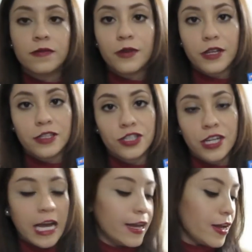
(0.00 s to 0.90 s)
because
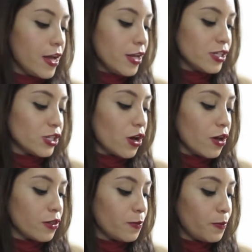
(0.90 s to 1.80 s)
she
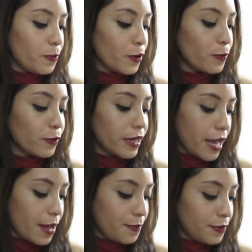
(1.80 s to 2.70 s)
saw the purple
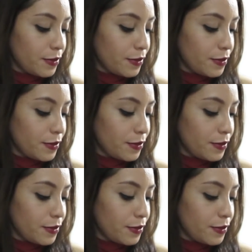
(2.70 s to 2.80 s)
cap,